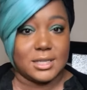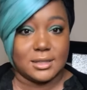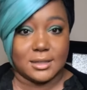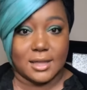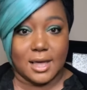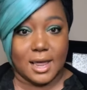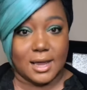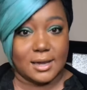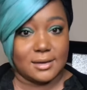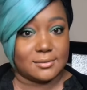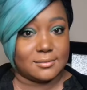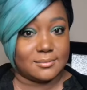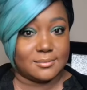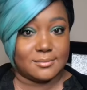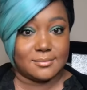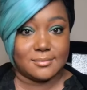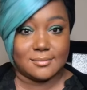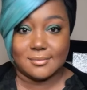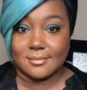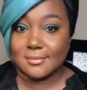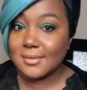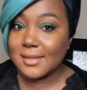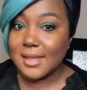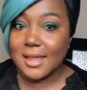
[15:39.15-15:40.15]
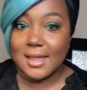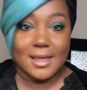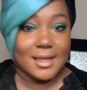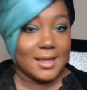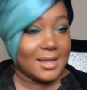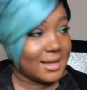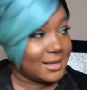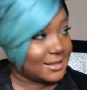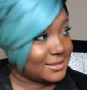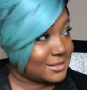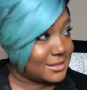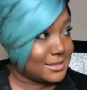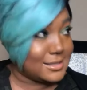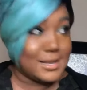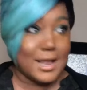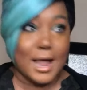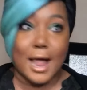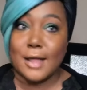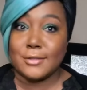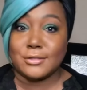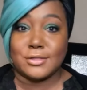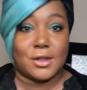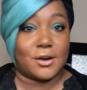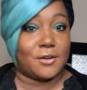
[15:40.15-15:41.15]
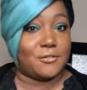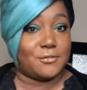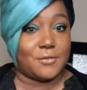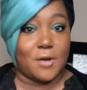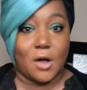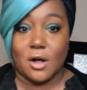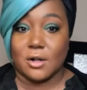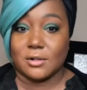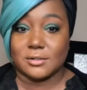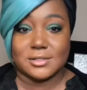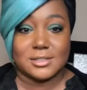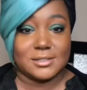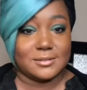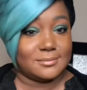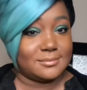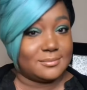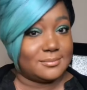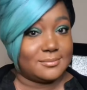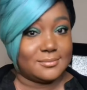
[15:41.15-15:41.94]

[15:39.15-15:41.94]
Elaine. It's not their fault.